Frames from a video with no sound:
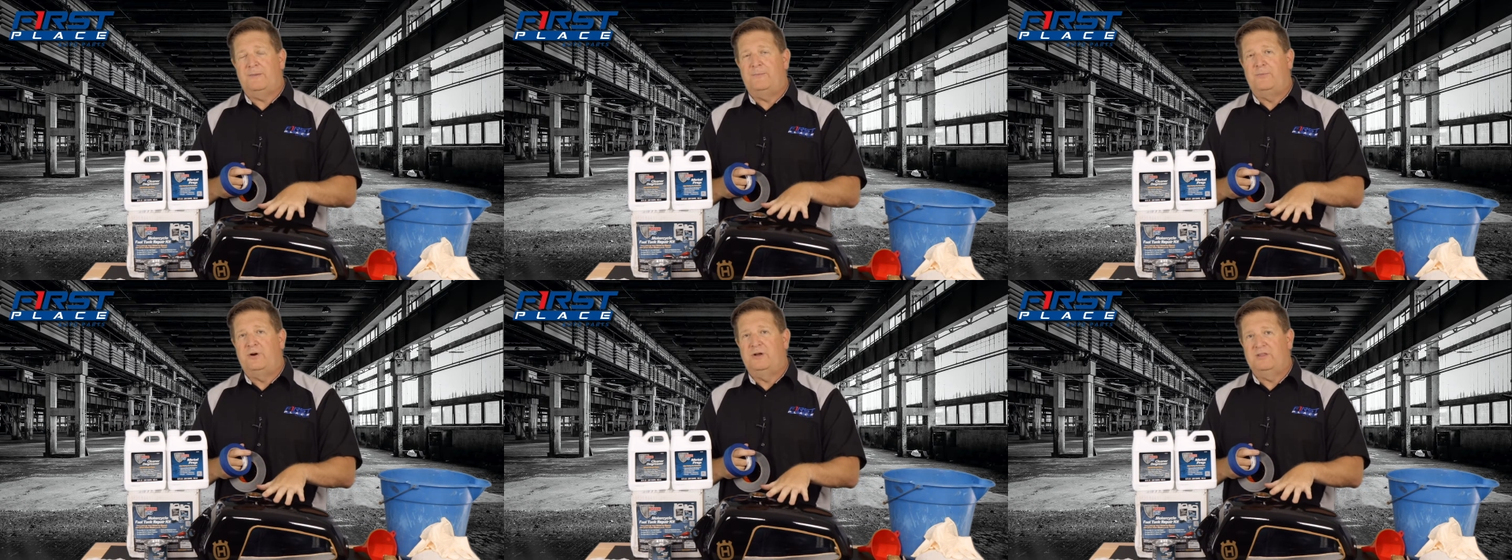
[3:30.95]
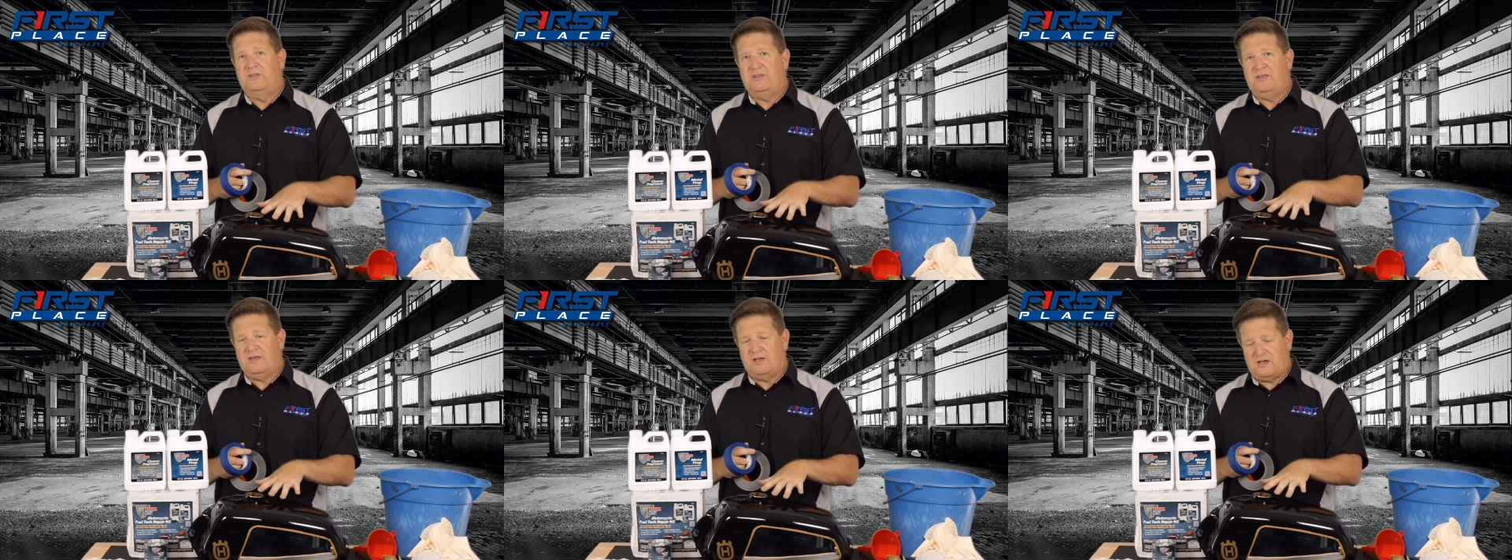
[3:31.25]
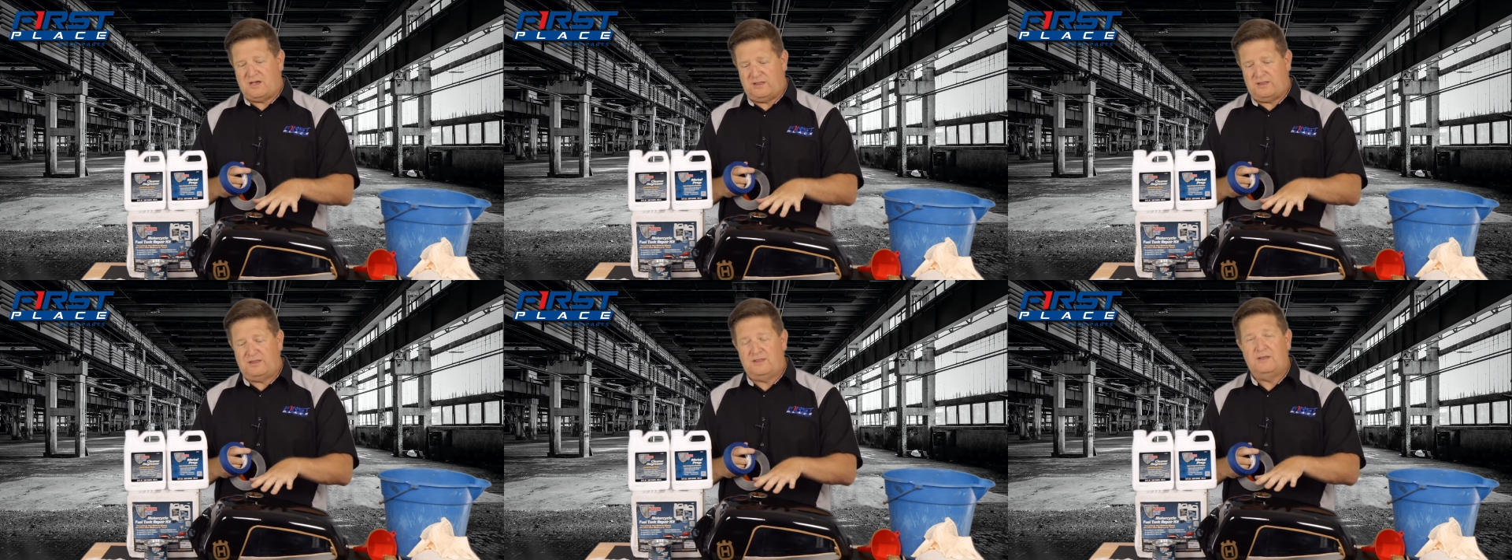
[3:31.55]
put
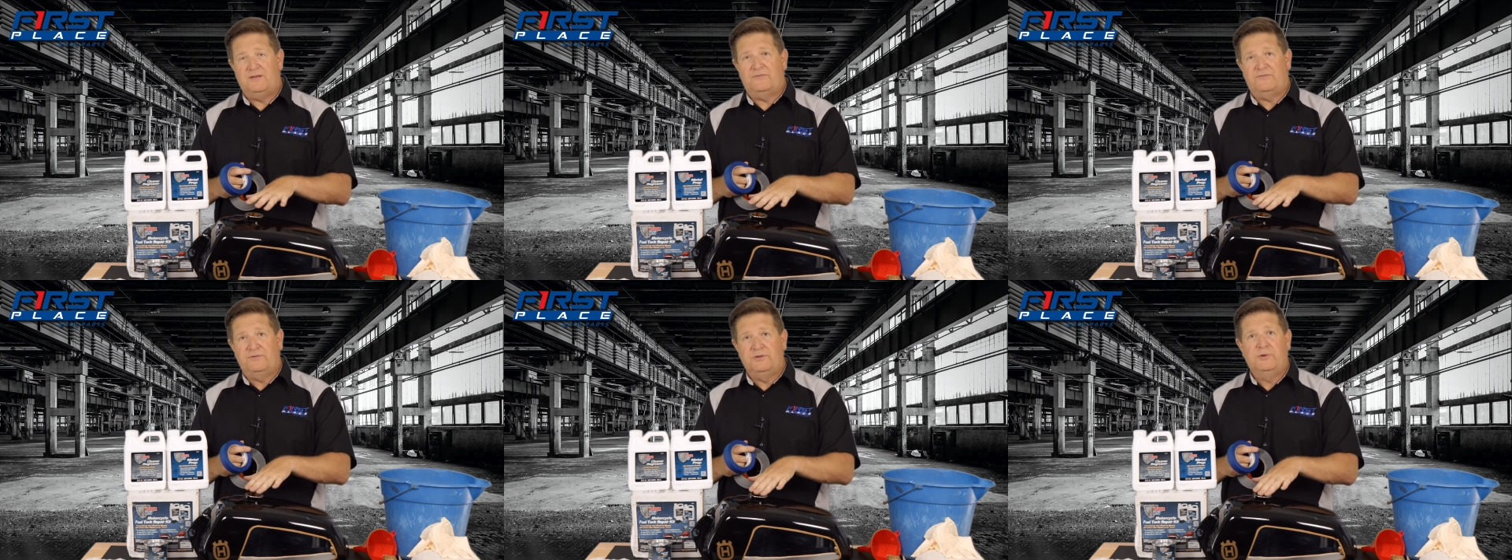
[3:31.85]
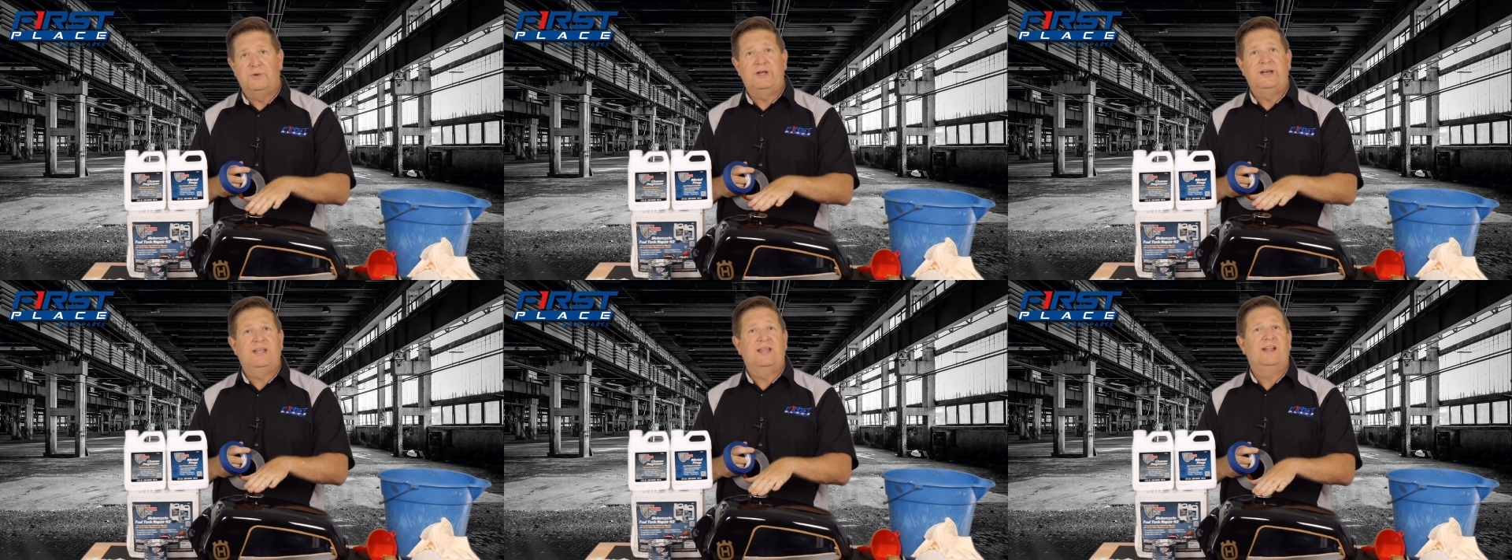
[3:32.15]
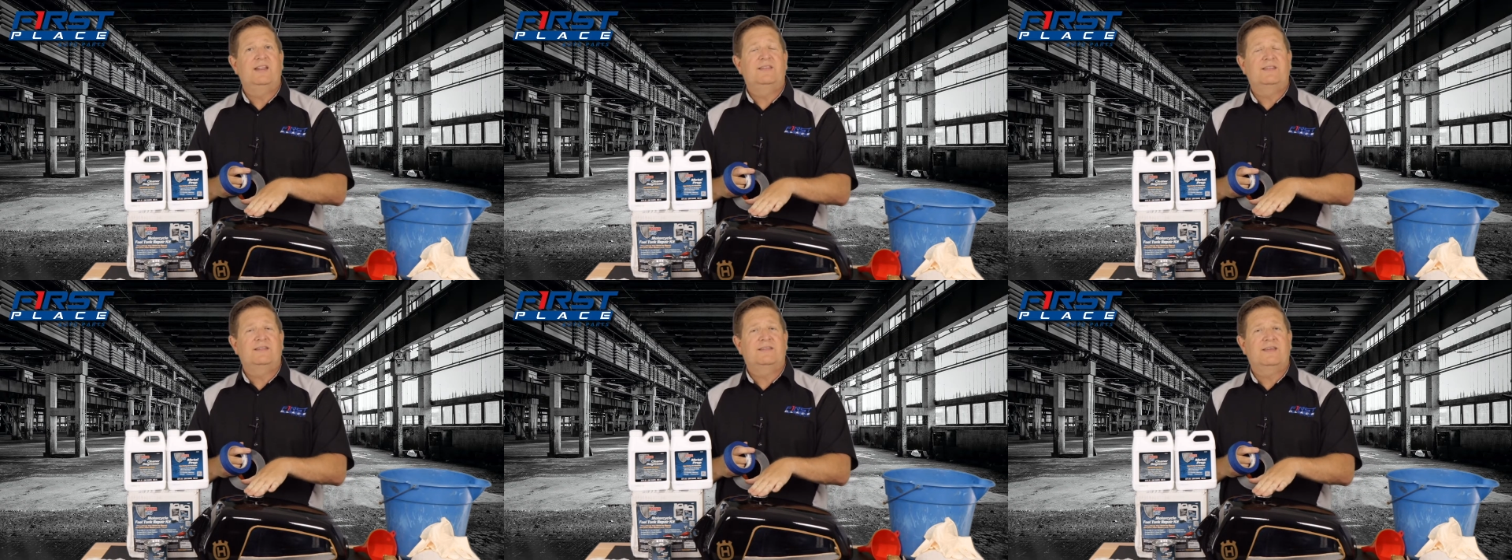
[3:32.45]
the fluid
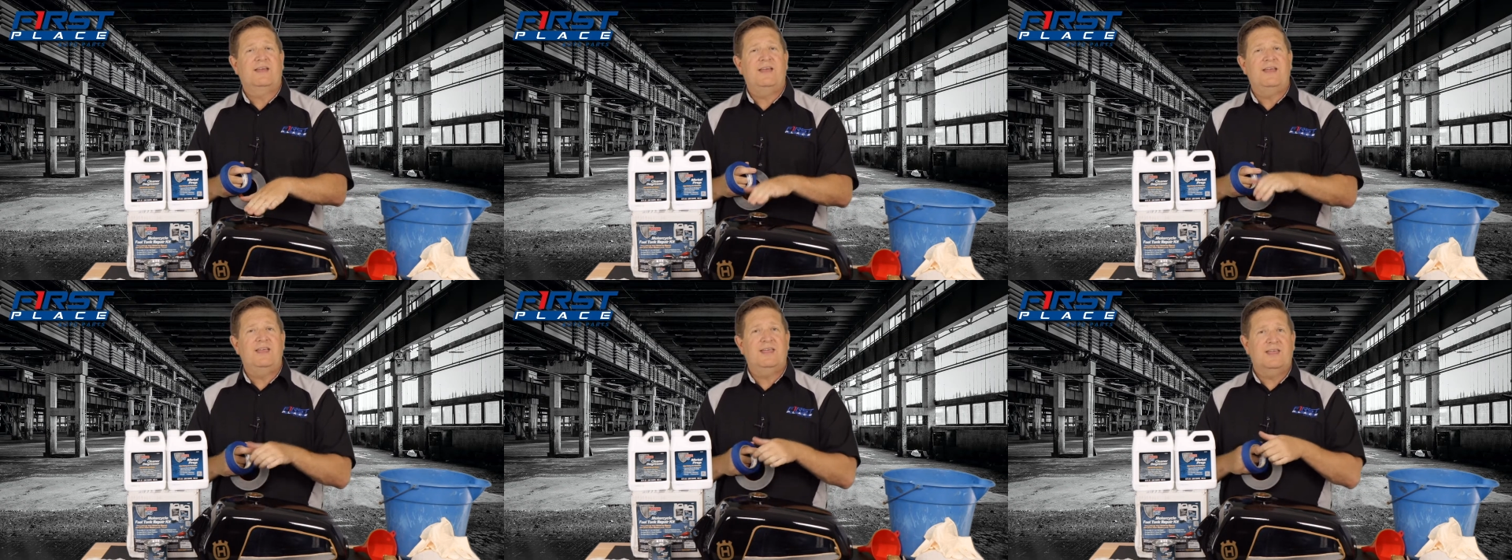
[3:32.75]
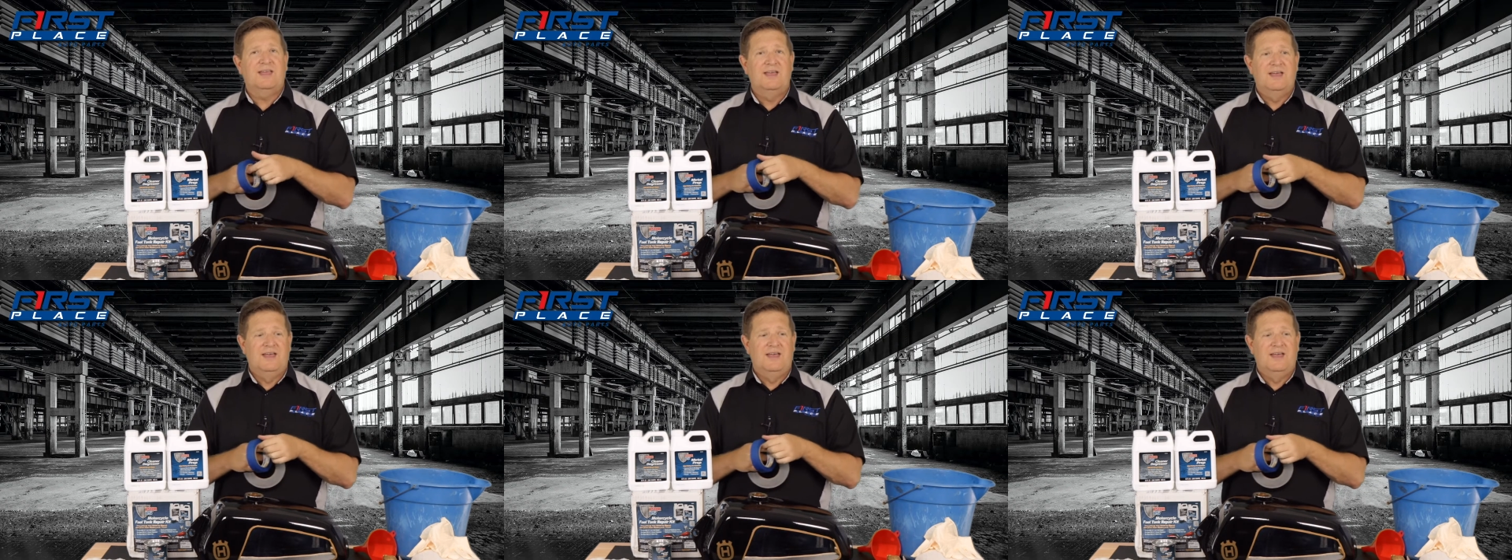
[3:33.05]
into the tank.